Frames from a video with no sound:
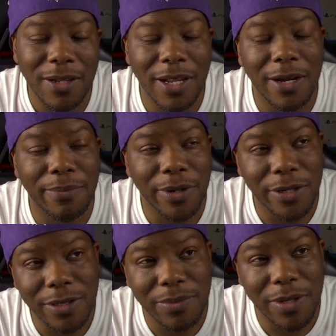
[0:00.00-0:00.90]
Now
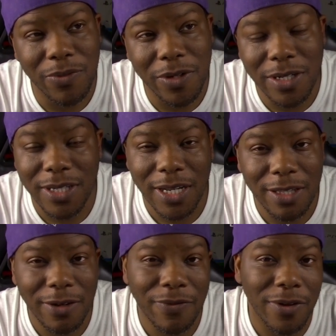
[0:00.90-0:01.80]
Bozeman was out
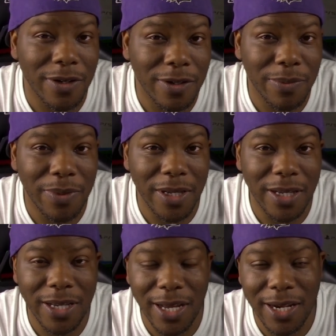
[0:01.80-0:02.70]
there for a little bit. He
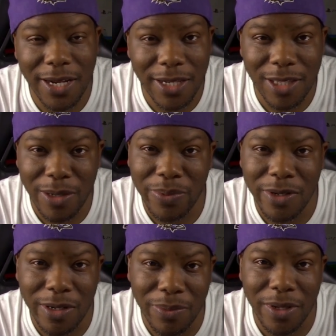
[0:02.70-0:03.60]
got nicked up a
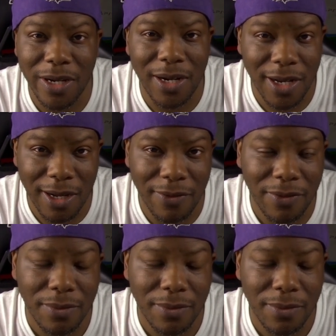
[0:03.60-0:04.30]
little bit and left.